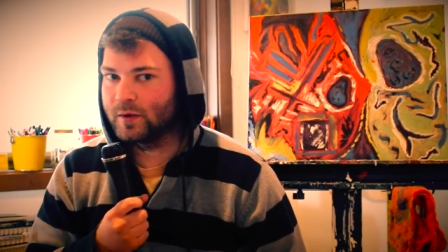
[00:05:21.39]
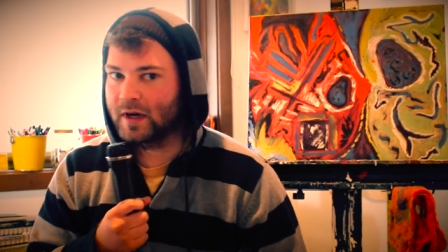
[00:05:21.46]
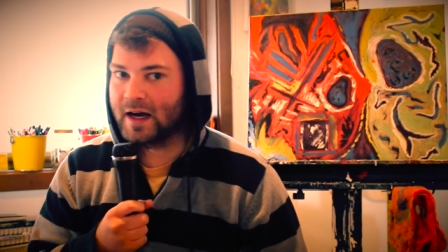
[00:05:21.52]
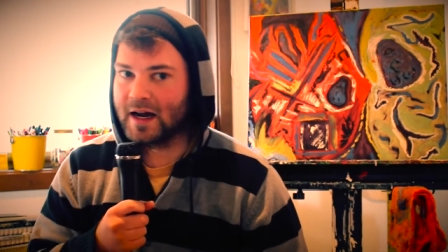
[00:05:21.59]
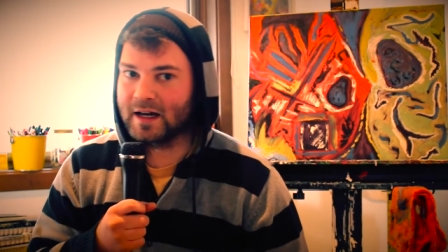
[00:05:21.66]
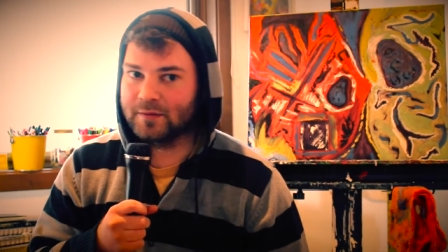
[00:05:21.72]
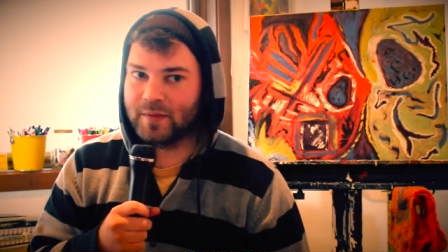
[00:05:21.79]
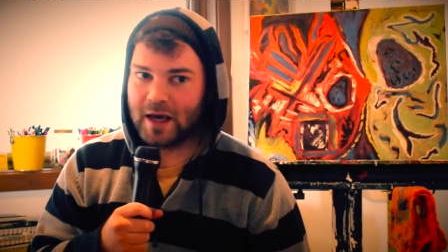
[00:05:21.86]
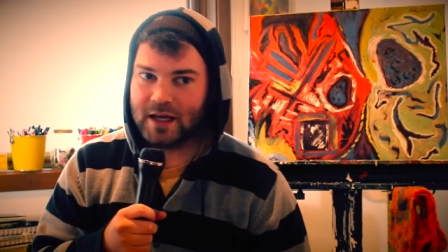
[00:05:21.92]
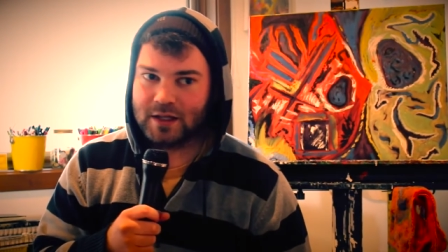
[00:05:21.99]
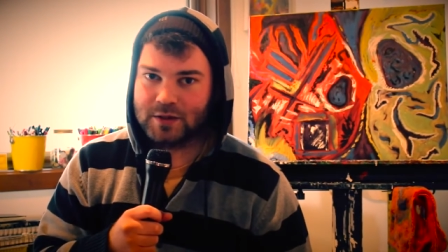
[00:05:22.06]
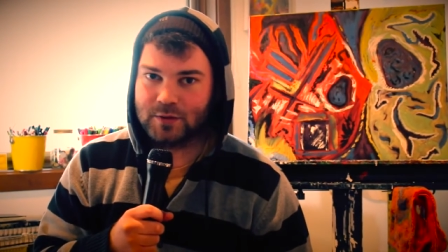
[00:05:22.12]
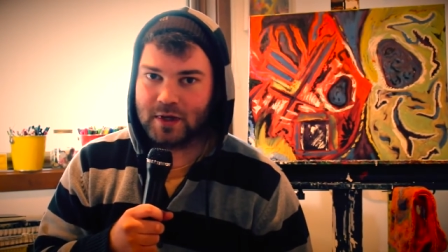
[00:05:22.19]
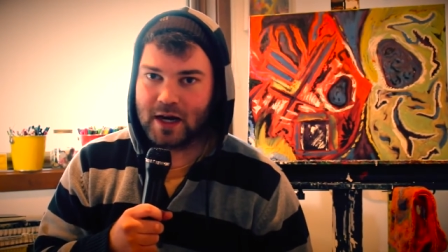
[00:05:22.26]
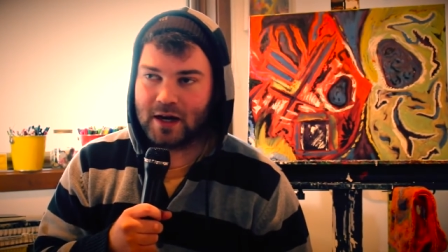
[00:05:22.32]
what kind of
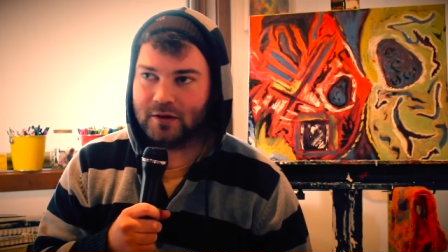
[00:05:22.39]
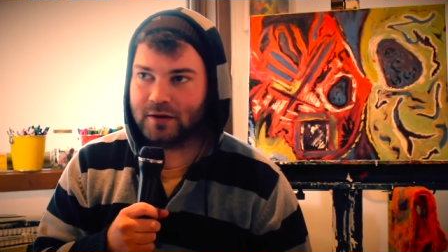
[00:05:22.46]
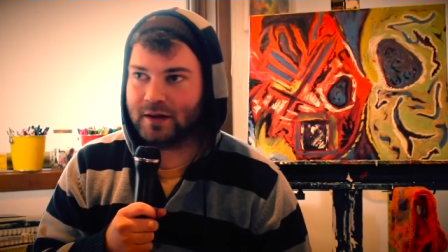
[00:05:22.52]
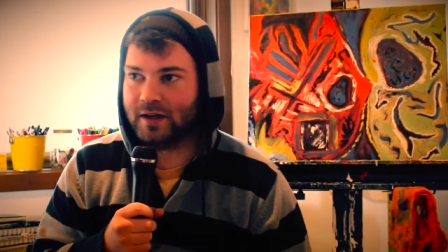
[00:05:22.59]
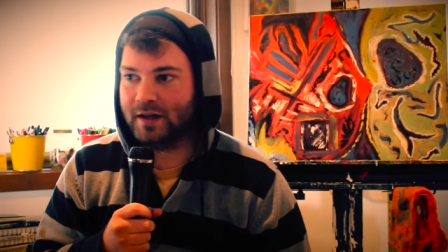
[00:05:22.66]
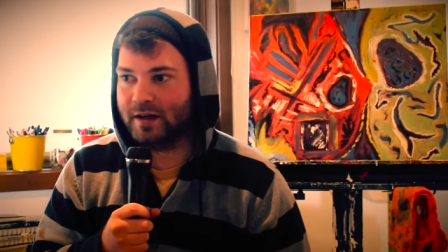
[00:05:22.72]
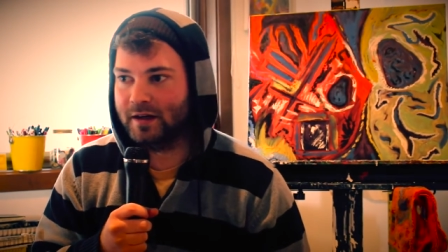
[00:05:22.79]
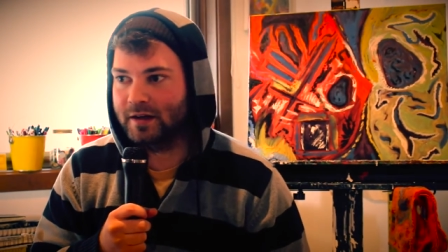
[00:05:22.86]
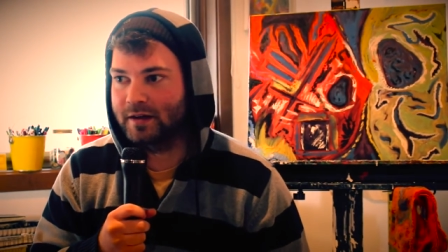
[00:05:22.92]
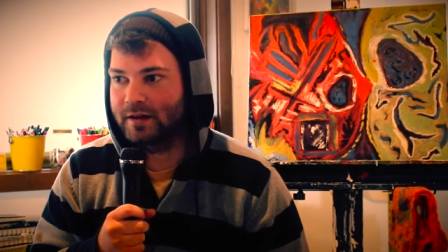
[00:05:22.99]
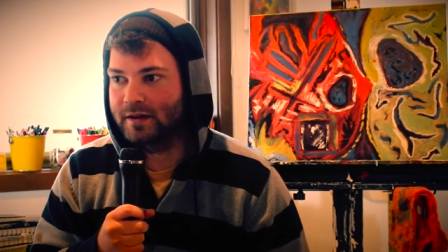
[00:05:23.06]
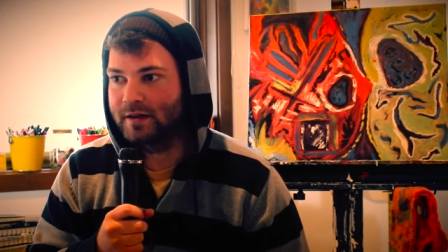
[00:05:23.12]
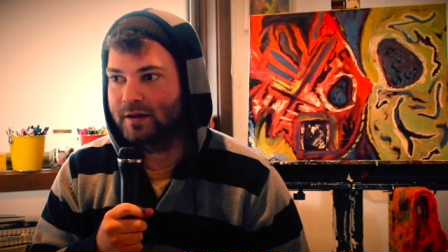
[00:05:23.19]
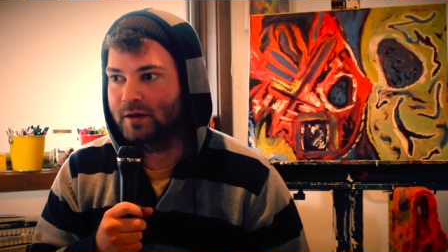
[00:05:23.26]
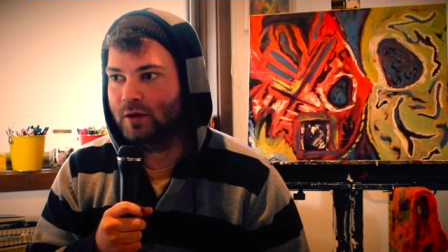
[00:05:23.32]
paints were out there,
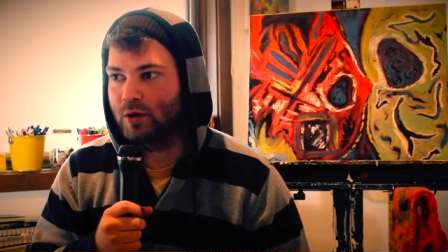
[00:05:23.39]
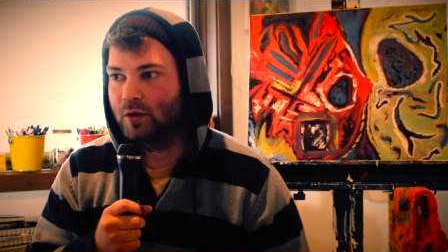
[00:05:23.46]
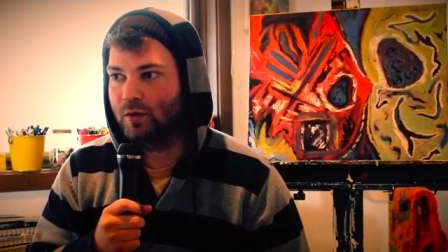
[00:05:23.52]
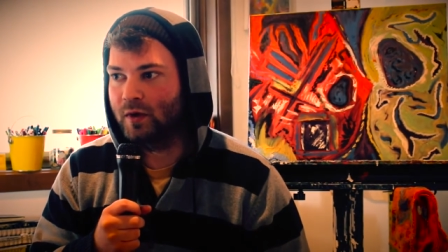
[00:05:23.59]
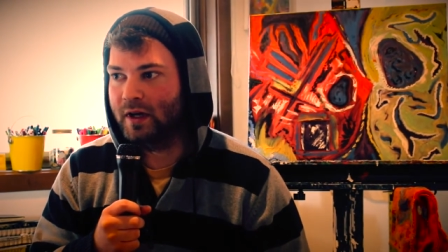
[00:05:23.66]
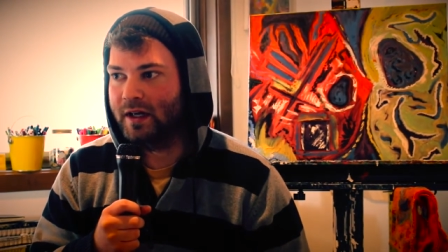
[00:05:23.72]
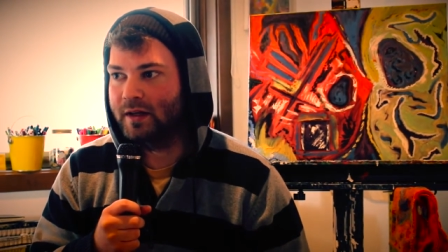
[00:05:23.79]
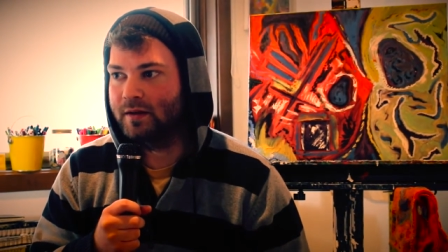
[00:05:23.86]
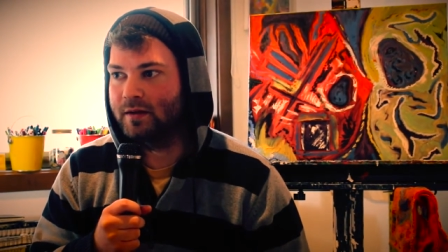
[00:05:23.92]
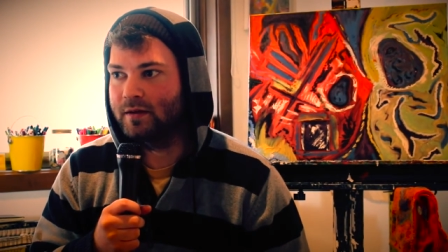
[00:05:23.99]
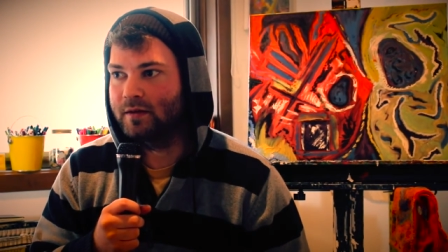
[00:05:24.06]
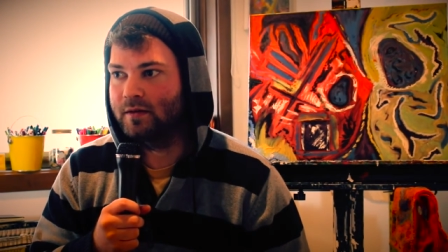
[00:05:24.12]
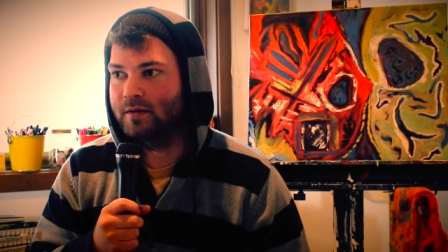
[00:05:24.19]
what